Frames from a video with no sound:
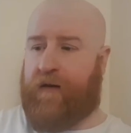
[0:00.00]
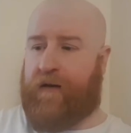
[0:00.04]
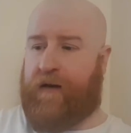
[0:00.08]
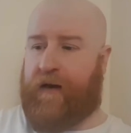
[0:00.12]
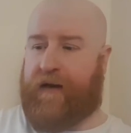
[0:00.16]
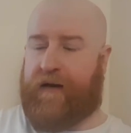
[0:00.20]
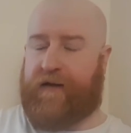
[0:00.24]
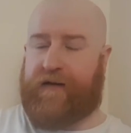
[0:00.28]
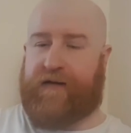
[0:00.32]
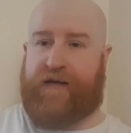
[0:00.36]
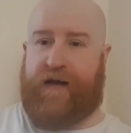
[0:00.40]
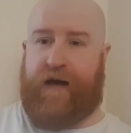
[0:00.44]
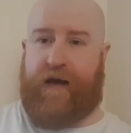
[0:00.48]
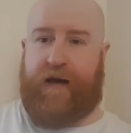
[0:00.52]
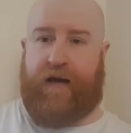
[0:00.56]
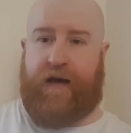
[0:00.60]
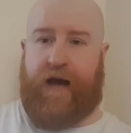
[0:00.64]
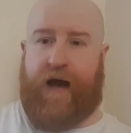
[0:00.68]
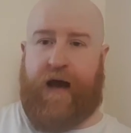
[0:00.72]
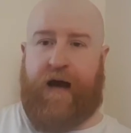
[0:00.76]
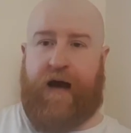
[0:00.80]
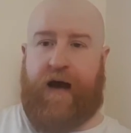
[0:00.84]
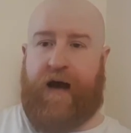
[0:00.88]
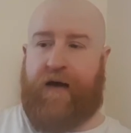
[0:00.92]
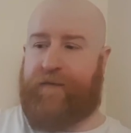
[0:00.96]
Like I say,
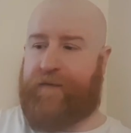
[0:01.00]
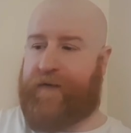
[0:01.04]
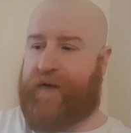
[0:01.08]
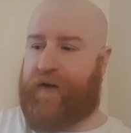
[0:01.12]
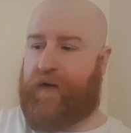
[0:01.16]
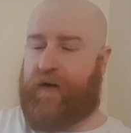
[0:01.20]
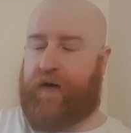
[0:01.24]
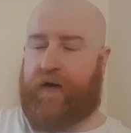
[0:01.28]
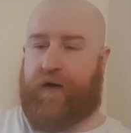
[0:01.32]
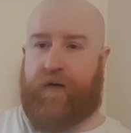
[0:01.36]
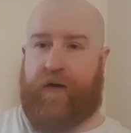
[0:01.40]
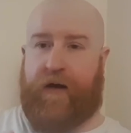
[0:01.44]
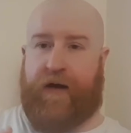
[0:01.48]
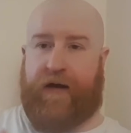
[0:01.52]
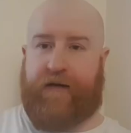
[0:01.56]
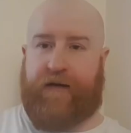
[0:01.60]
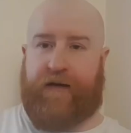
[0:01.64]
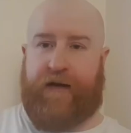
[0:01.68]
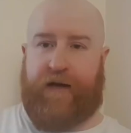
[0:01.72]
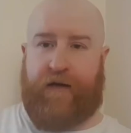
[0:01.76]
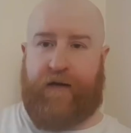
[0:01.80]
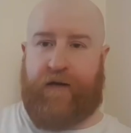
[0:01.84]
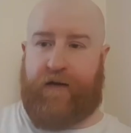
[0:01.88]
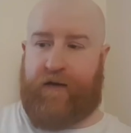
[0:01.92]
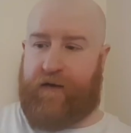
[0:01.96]
I feel a great
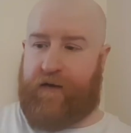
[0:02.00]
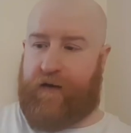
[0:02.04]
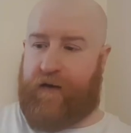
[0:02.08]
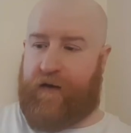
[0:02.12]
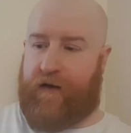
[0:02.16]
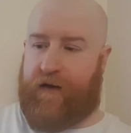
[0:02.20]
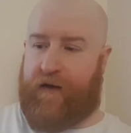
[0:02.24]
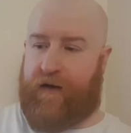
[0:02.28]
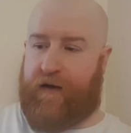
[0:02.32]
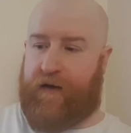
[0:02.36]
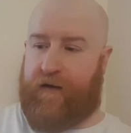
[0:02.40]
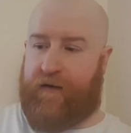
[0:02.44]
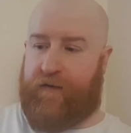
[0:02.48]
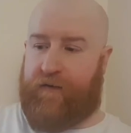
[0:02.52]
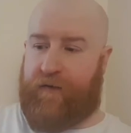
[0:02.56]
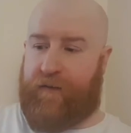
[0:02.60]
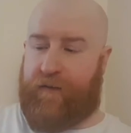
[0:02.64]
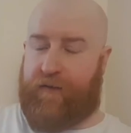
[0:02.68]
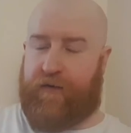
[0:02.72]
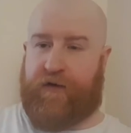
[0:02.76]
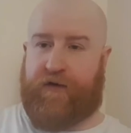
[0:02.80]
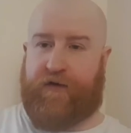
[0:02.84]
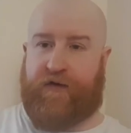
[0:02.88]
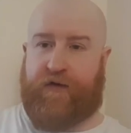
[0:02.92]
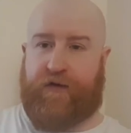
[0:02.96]
deal for
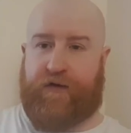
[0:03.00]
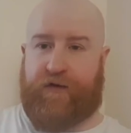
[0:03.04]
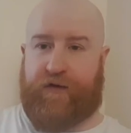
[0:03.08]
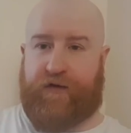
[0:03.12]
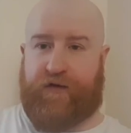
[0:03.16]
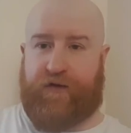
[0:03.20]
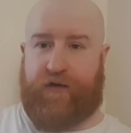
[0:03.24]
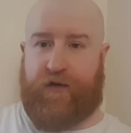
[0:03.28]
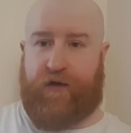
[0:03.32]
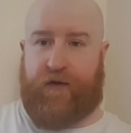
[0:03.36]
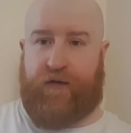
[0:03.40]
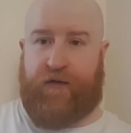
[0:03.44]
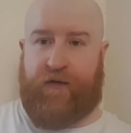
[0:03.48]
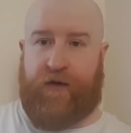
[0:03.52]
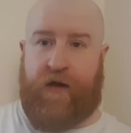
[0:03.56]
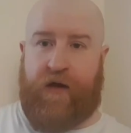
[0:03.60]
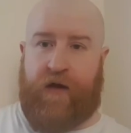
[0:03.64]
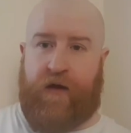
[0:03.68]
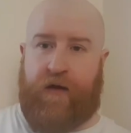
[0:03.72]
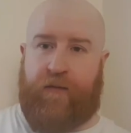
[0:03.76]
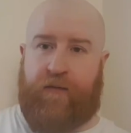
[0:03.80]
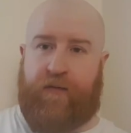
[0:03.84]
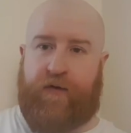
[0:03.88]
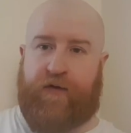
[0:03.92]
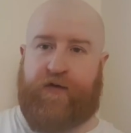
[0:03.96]
prisoners and stuff.
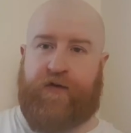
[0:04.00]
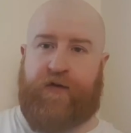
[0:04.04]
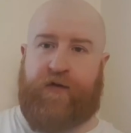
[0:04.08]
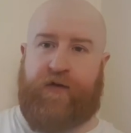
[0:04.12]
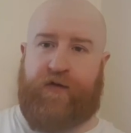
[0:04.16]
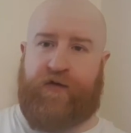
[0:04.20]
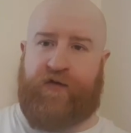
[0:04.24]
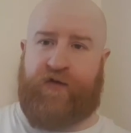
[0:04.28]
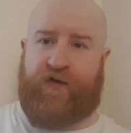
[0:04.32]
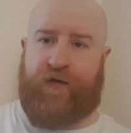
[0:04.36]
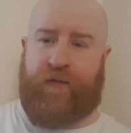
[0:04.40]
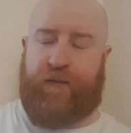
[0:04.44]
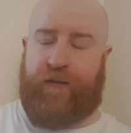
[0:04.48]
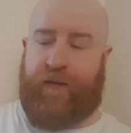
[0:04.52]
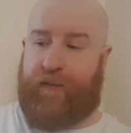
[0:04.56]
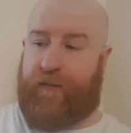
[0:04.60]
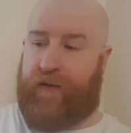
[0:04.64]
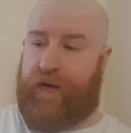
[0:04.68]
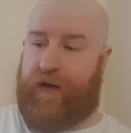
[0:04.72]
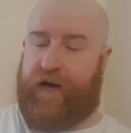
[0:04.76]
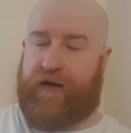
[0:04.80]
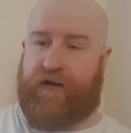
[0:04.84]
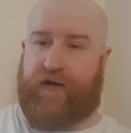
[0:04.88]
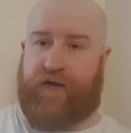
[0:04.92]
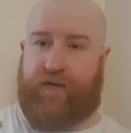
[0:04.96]
Prisoners should be
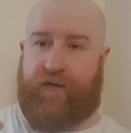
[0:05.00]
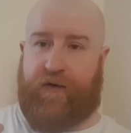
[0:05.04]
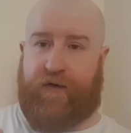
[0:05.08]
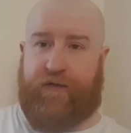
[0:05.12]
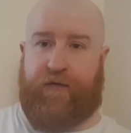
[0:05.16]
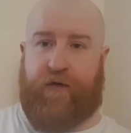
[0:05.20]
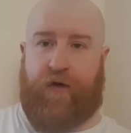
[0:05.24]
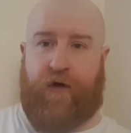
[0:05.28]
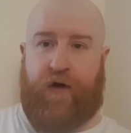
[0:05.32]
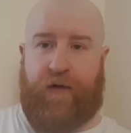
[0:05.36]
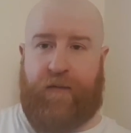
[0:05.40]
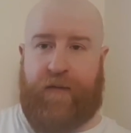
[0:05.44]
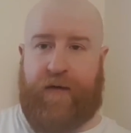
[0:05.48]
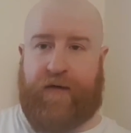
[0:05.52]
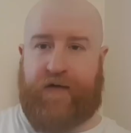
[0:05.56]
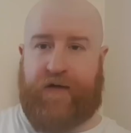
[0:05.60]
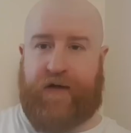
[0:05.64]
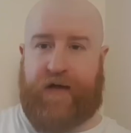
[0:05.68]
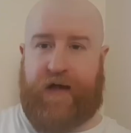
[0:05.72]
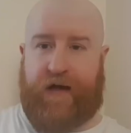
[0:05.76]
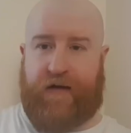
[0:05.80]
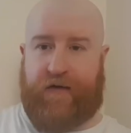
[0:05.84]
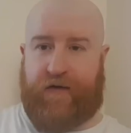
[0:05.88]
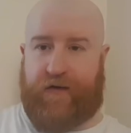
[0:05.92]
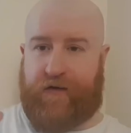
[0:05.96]
place of reform,
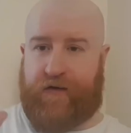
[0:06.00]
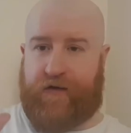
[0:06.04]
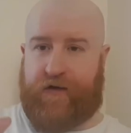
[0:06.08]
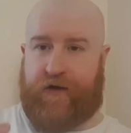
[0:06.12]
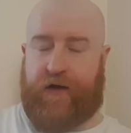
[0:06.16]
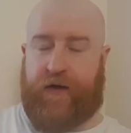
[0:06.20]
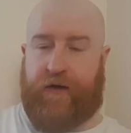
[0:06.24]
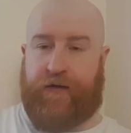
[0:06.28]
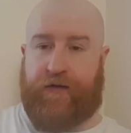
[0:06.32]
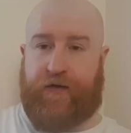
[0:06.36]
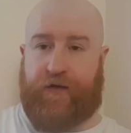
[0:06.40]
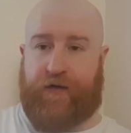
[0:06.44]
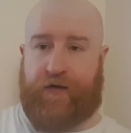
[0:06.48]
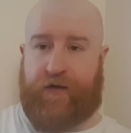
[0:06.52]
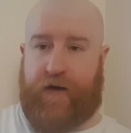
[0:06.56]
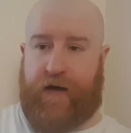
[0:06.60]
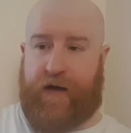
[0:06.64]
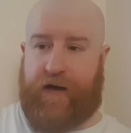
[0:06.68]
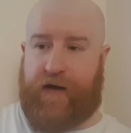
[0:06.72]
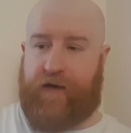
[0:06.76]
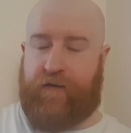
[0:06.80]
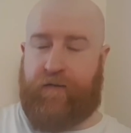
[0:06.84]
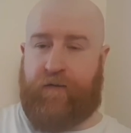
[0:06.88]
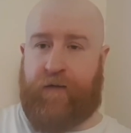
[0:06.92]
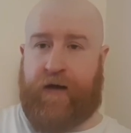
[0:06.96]
education, skills and
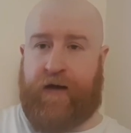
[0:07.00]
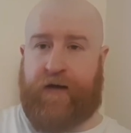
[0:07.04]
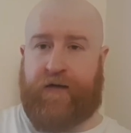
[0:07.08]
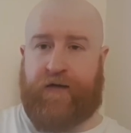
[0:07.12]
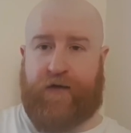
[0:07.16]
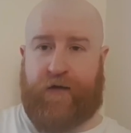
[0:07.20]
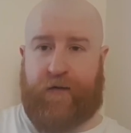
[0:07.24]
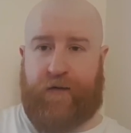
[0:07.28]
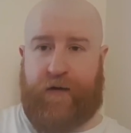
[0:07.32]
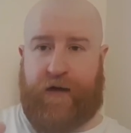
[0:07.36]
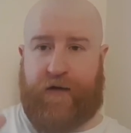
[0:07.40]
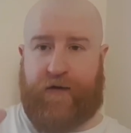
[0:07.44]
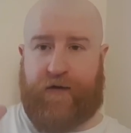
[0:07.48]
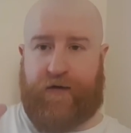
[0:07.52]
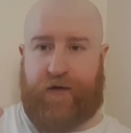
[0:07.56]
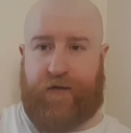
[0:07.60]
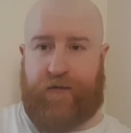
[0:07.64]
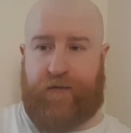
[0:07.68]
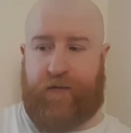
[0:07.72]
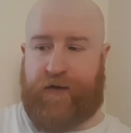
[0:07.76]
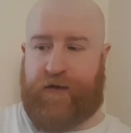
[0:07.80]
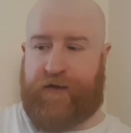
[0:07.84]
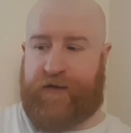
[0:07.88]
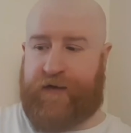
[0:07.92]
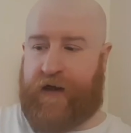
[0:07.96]
training, reintegration
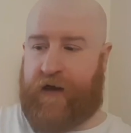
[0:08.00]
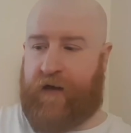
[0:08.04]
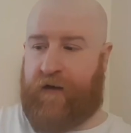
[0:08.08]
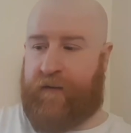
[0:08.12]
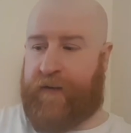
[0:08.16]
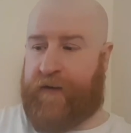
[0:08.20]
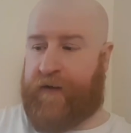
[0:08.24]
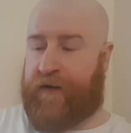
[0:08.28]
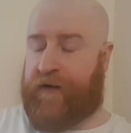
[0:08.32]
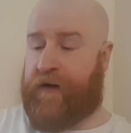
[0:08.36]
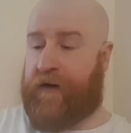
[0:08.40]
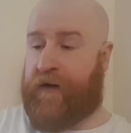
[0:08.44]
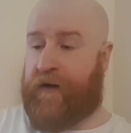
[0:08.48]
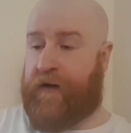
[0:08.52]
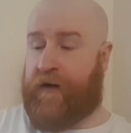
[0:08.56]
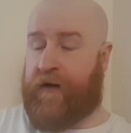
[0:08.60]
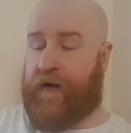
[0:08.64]
and resettlement.